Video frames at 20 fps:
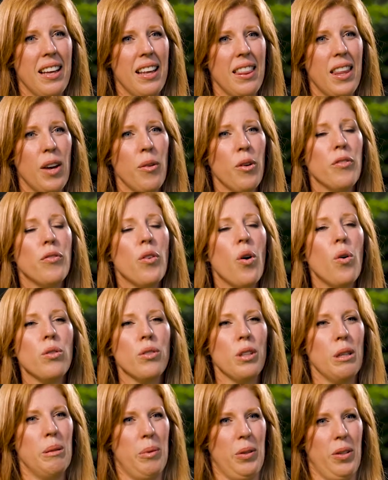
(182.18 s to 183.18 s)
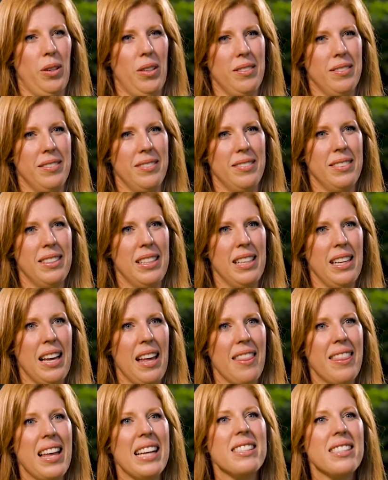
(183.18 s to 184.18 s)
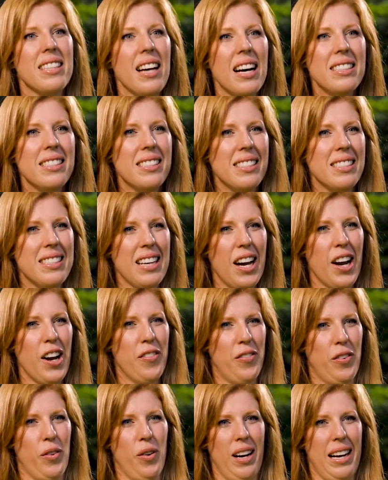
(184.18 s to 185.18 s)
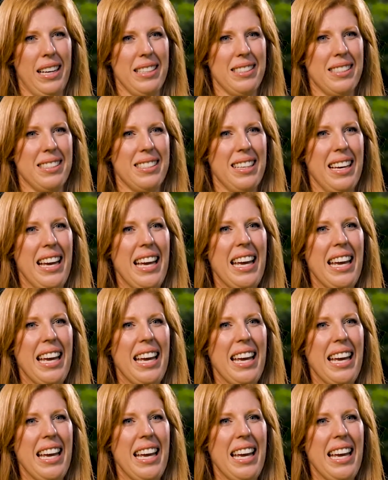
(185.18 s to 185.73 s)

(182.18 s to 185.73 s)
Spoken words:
They were vulnerable. That's God's desire for us.